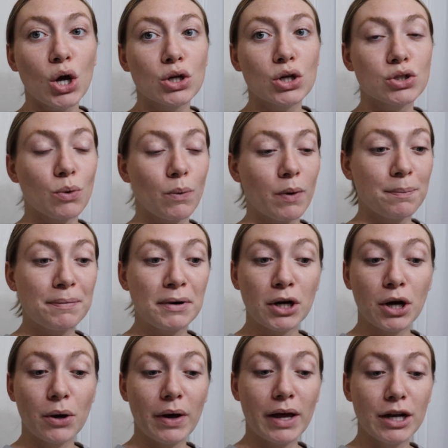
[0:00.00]
So what I'm
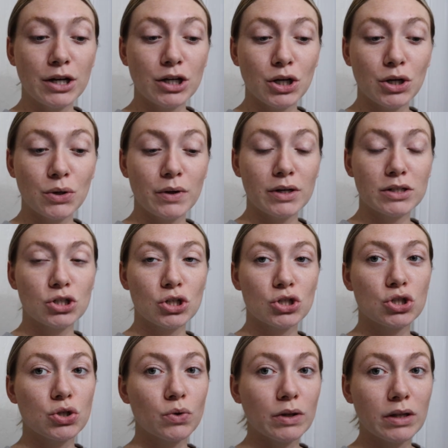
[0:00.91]
going to go ahead and do is
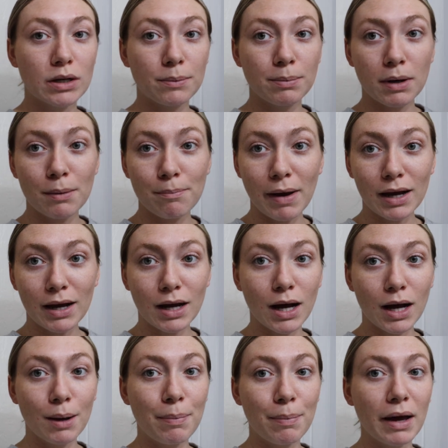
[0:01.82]
just do a little bit of
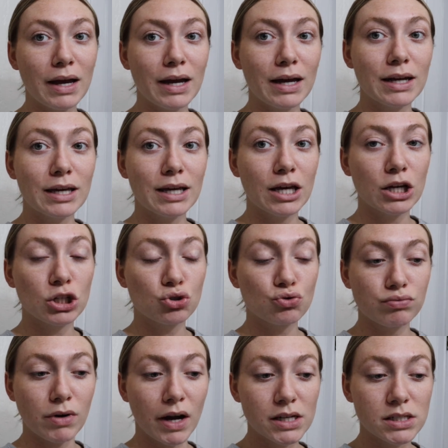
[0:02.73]
makeup and get
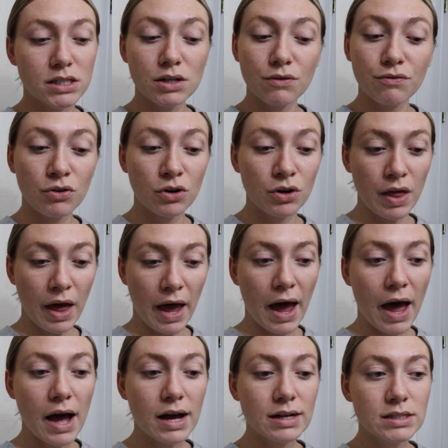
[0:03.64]
dressed for
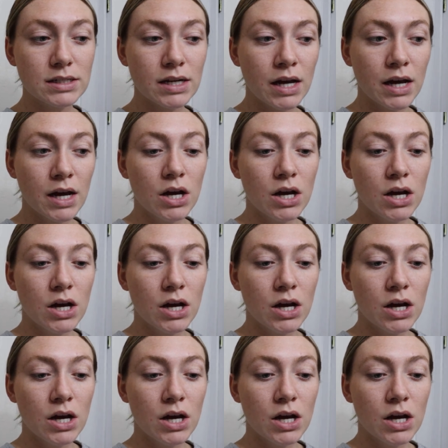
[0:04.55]
that.